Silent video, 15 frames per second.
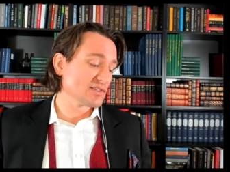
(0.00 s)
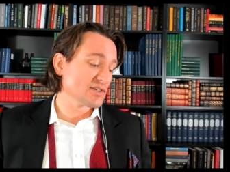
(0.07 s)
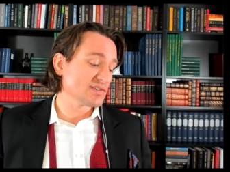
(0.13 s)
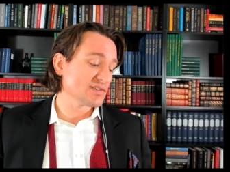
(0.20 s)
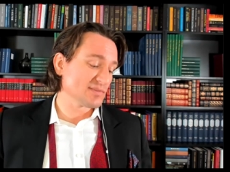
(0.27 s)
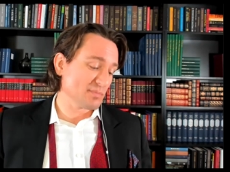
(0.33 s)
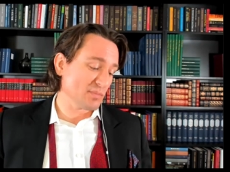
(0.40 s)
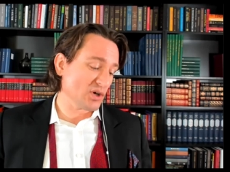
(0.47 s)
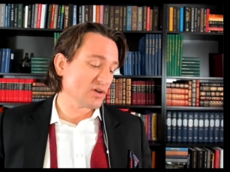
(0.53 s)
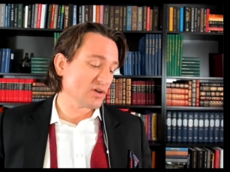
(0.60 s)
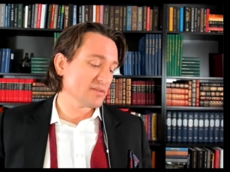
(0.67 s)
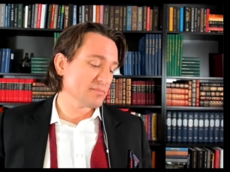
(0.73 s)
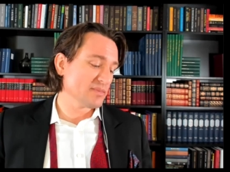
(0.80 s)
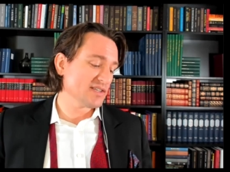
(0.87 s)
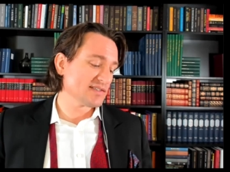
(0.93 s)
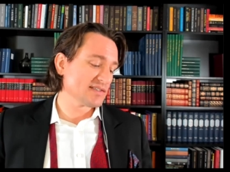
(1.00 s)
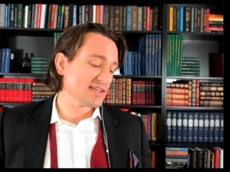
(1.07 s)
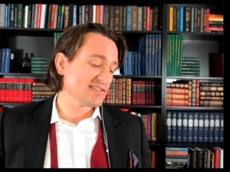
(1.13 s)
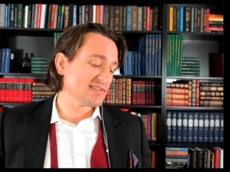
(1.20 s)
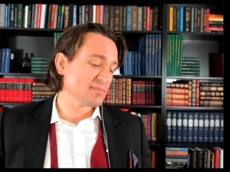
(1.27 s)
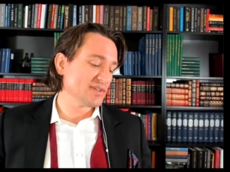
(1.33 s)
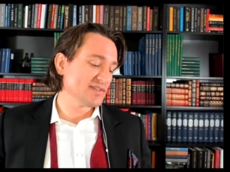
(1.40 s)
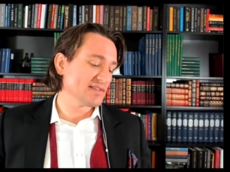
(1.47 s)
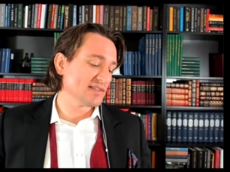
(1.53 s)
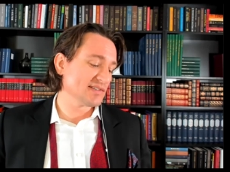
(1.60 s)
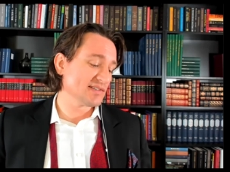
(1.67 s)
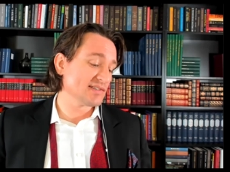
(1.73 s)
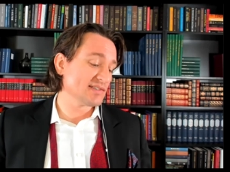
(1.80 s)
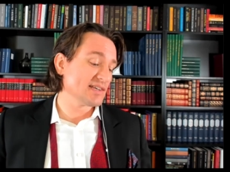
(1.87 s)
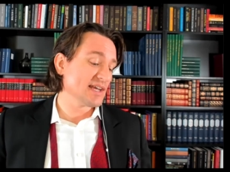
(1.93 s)
small and mid-sized
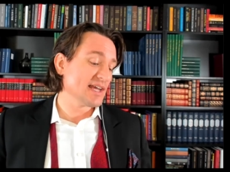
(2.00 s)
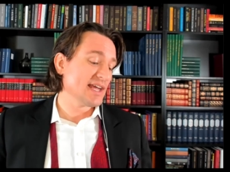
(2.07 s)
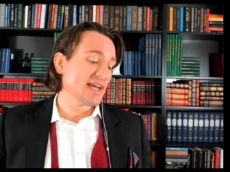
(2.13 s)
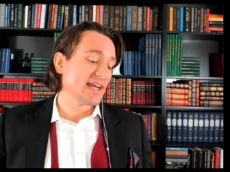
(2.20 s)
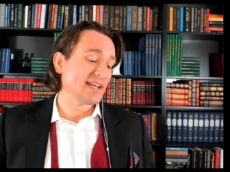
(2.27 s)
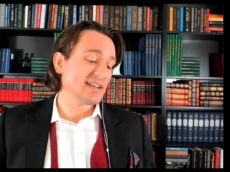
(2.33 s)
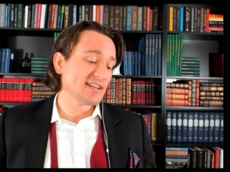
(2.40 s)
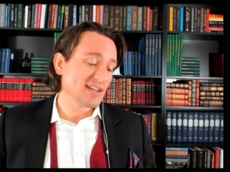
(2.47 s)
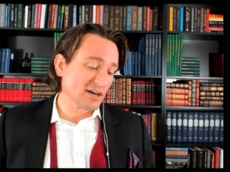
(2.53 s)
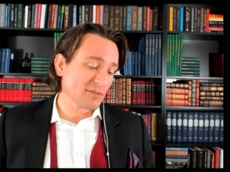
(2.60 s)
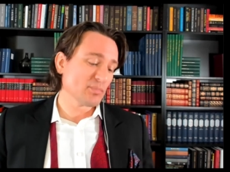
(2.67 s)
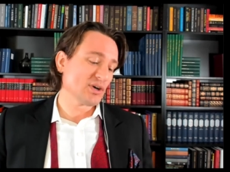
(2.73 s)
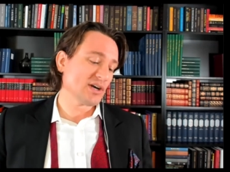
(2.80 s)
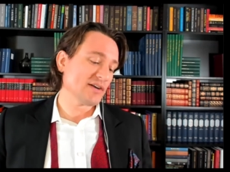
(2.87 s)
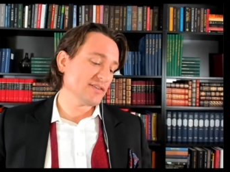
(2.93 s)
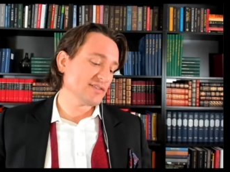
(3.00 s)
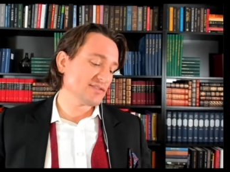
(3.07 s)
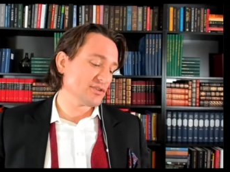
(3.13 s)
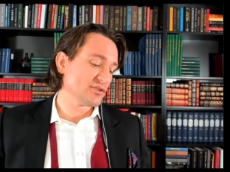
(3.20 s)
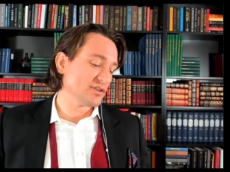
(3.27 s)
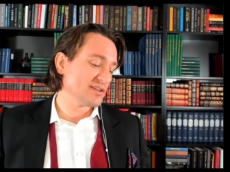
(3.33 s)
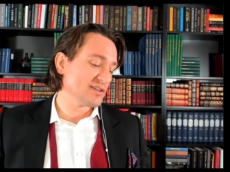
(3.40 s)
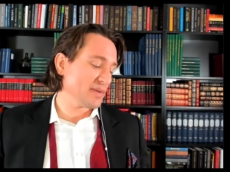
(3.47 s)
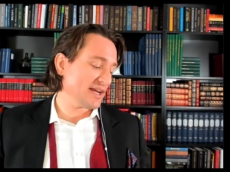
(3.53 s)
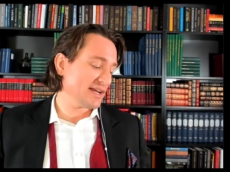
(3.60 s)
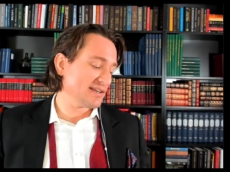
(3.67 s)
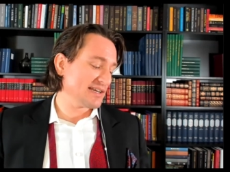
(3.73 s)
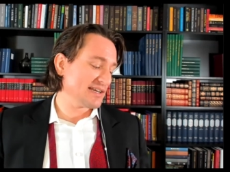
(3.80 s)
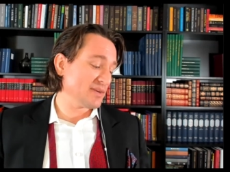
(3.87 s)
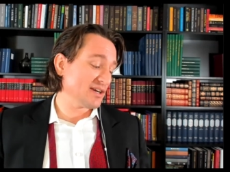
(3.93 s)
businesses and nonprofits during the
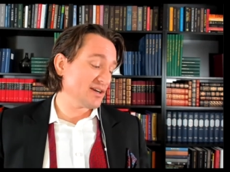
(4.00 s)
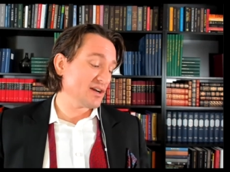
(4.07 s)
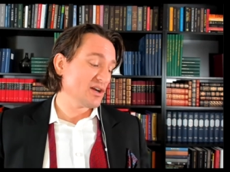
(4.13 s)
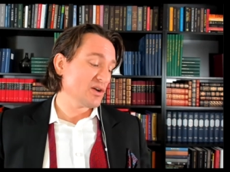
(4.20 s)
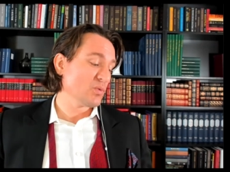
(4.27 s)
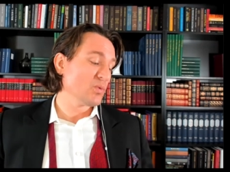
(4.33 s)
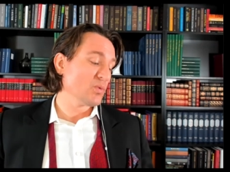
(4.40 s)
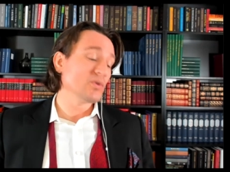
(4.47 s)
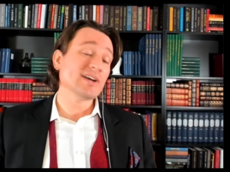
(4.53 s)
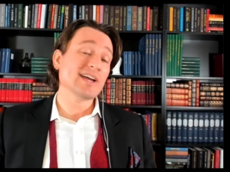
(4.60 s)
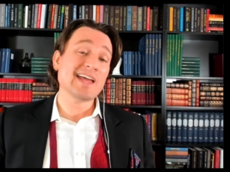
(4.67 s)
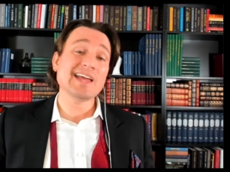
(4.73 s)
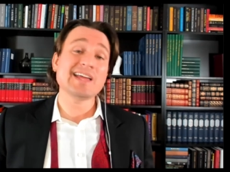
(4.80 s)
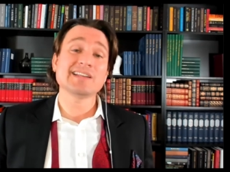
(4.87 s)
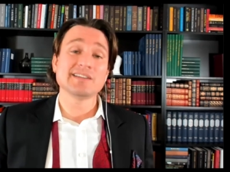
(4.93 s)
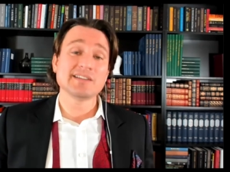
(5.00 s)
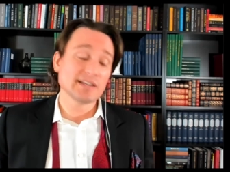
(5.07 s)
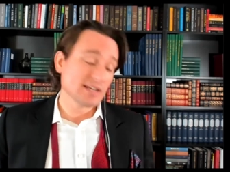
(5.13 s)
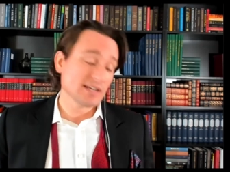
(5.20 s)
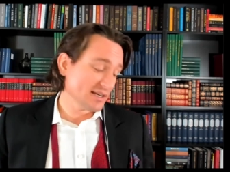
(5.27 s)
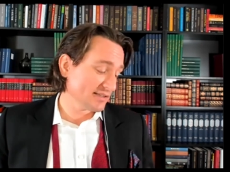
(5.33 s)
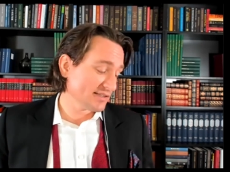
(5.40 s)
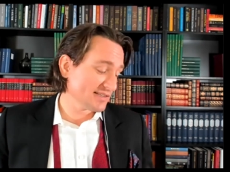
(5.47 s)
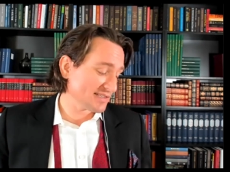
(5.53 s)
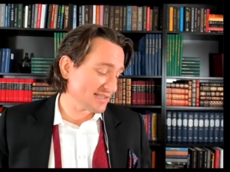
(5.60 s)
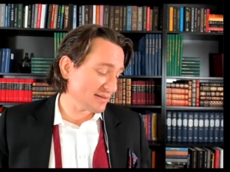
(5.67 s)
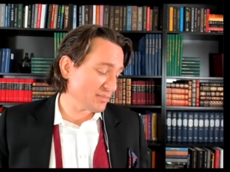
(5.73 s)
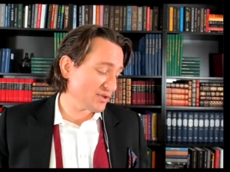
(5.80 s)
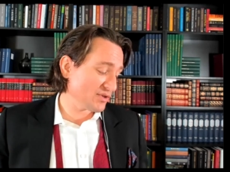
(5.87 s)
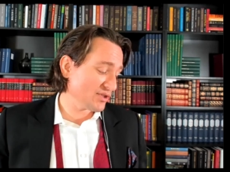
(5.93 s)
pandemic will end
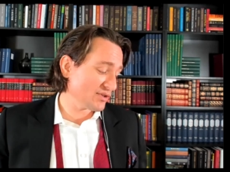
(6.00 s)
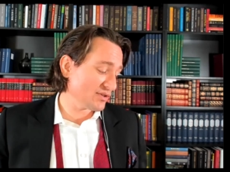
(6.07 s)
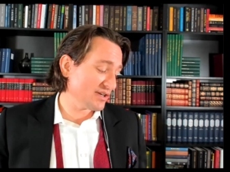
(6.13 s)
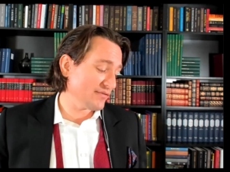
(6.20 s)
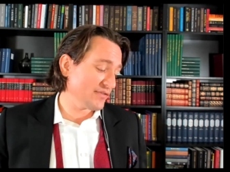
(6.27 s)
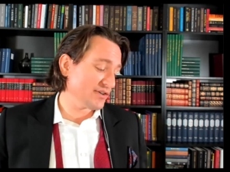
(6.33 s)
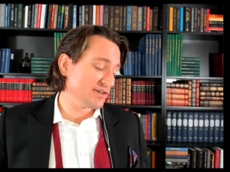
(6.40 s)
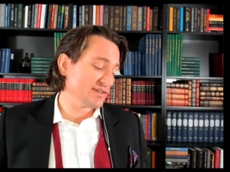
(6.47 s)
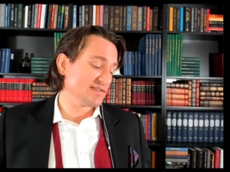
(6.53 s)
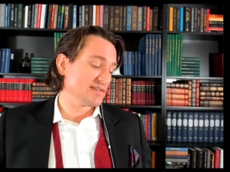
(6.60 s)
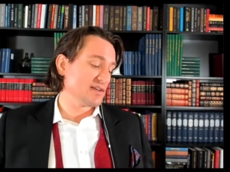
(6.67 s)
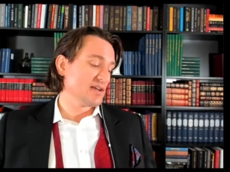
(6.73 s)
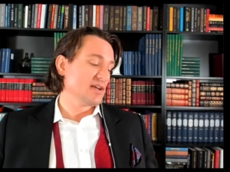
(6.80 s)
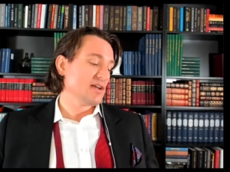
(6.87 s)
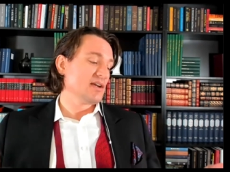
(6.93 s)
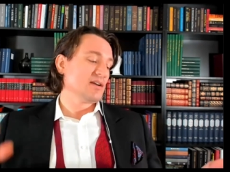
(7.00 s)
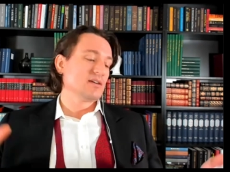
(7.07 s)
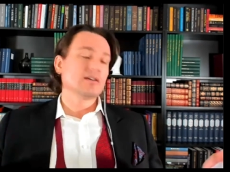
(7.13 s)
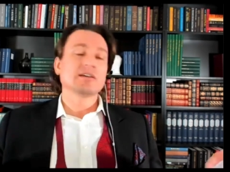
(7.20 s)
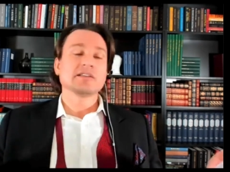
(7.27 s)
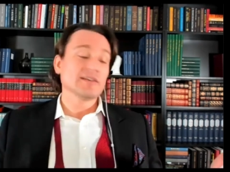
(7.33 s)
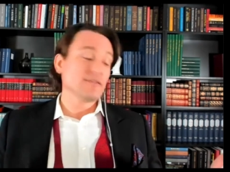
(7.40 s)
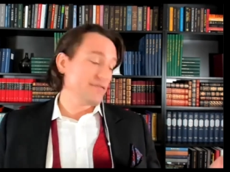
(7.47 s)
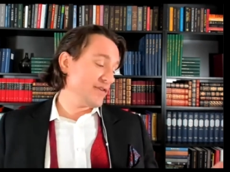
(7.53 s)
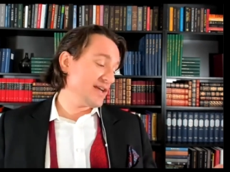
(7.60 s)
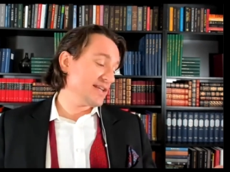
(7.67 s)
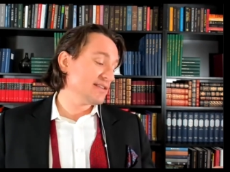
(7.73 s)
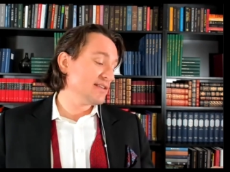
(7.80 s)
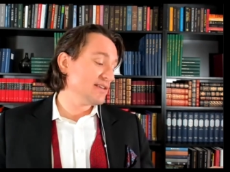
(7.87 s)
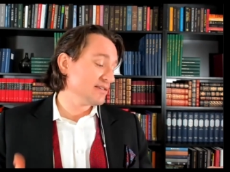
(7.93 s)
December 31st. The
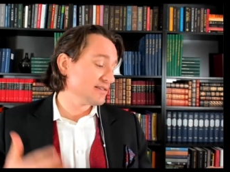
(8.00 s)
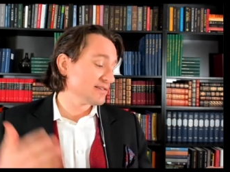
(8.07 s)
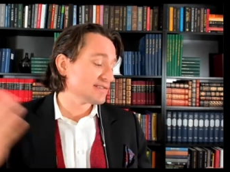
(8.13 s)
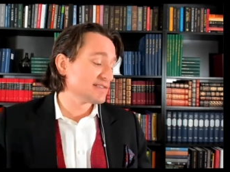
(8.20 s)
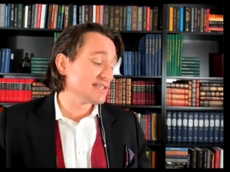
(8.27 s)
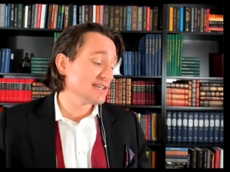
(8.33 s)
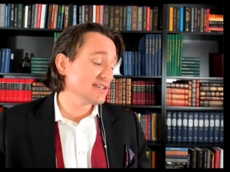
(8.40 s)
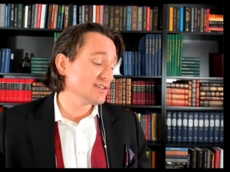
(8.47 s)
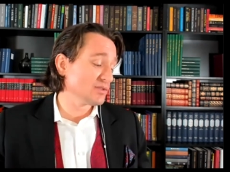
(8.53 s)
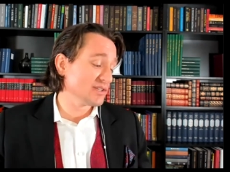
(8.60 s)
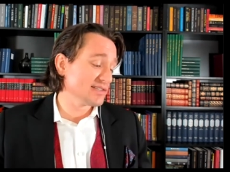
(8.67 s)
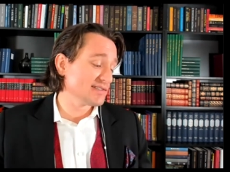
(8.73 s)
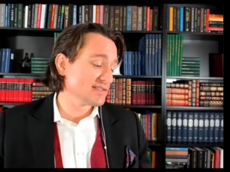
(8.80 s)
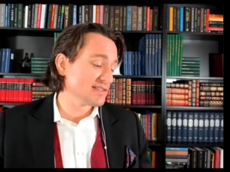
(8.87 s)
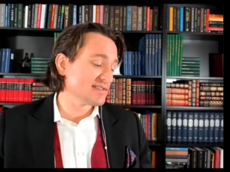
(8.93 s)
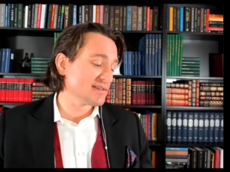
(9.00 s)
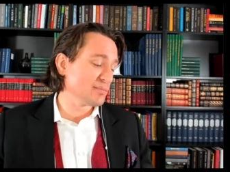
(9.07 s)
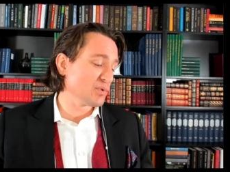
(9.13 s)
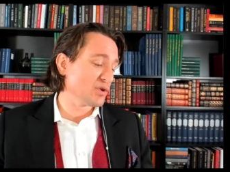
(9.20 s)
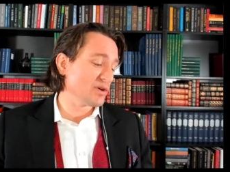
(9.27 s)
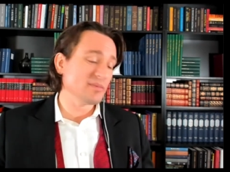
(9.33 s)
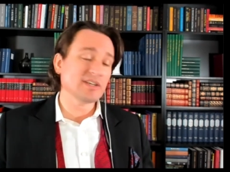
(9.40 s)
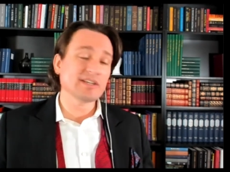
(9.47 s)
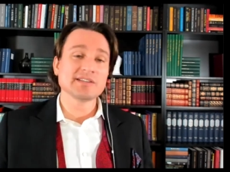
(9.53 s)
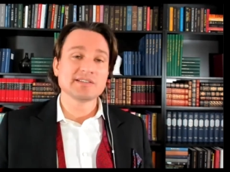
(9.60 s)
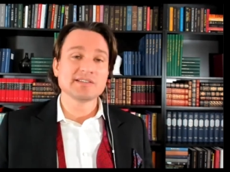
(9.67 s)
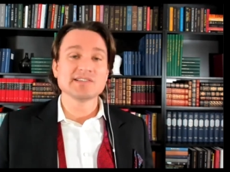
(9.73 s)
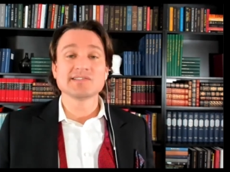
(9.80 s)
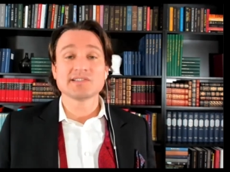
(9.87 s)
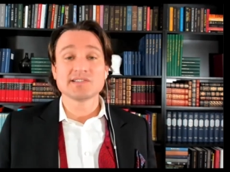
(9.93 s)
Fed signaled its disappointment in
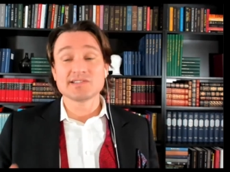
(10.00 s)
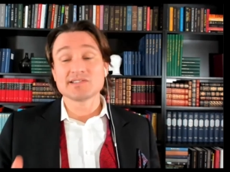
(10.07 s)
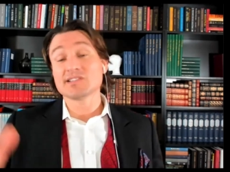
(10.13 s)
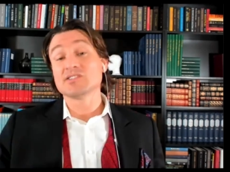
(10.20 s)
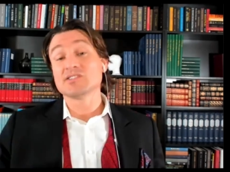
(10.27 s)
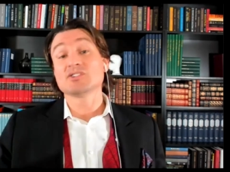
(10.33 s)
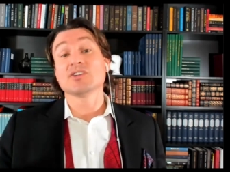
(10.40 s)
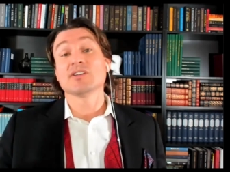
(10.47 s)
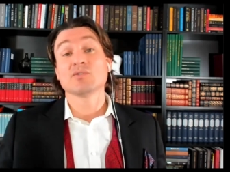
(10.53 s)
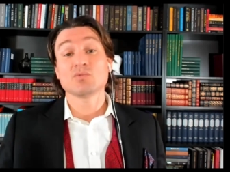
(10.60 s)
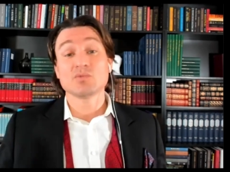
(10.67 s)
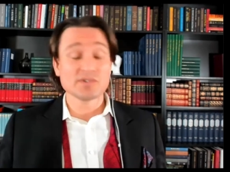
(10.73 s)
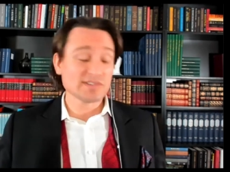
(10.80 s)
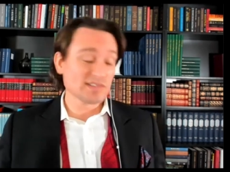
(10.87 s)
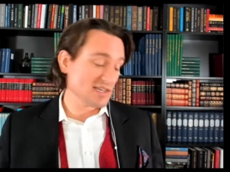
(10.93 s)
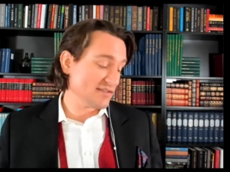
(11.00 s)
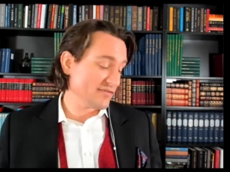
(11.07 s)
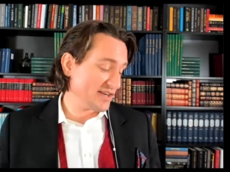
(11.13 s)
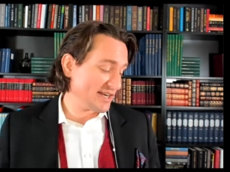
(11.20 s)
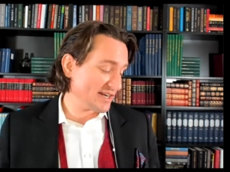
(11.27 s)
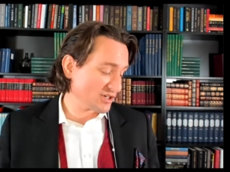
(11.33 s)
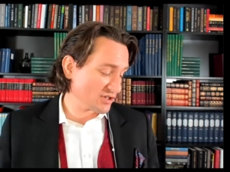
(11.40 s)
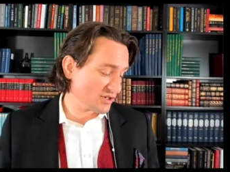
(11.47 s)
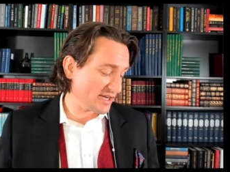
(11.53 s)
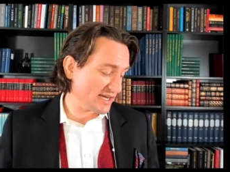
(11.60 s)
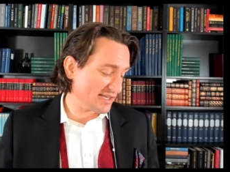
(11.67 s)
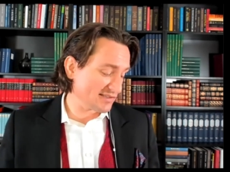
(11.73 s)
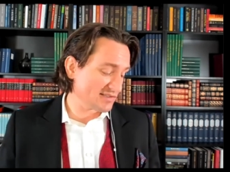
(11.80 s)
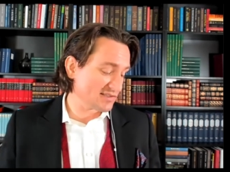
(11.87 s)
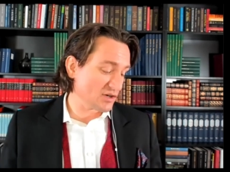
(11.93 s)
this decision. We'll see if it actually
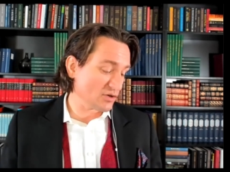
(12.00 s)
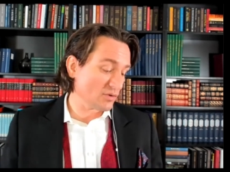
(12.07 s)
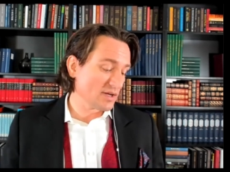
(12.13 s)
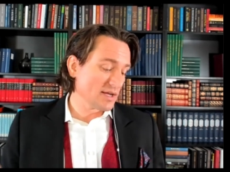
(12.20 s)
ends though.